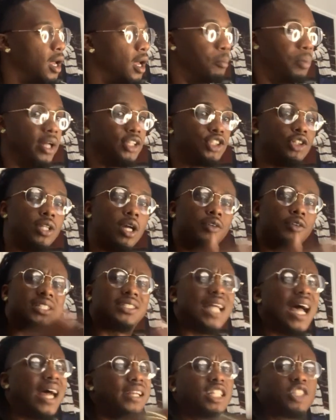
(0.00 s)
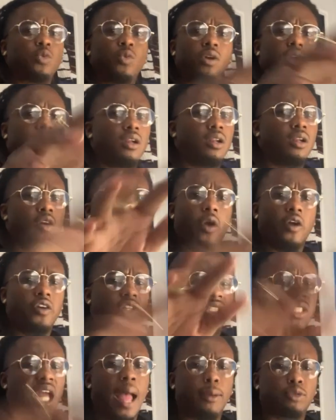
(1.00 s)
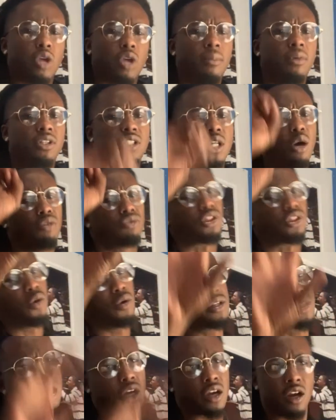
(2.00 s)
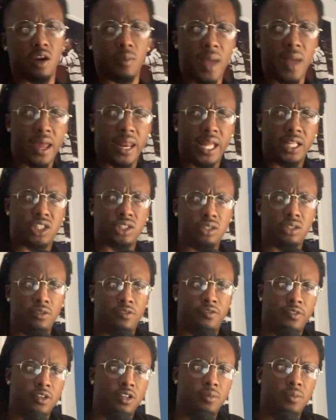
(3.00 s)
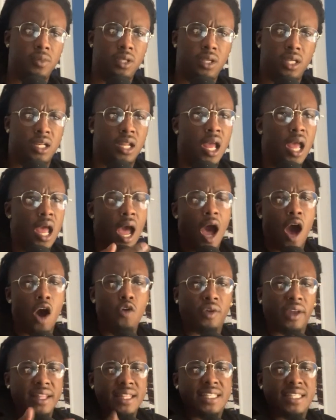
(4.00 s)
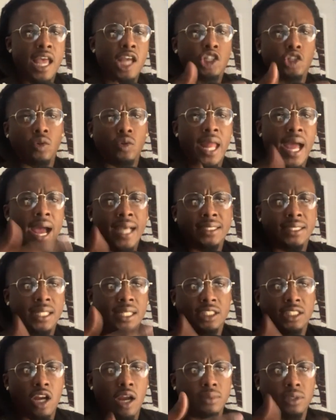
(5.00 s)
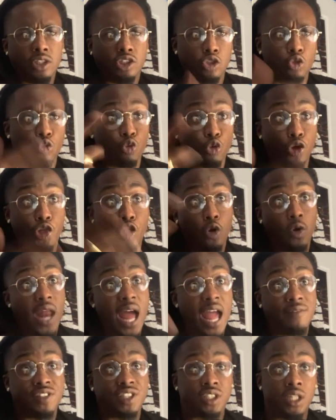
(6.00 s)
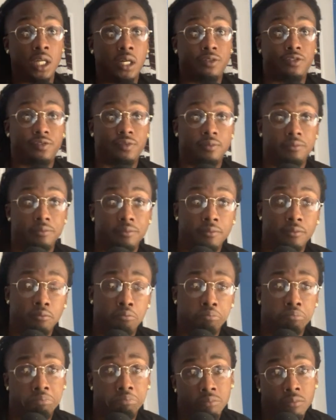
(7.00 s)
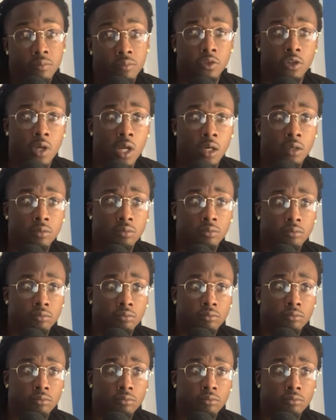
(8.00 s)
But you know, this not this one of them workshops, so I'm just gonna throw a term out at you, you feel me? And I don't contextualize it in terms of some real life stuff. You know?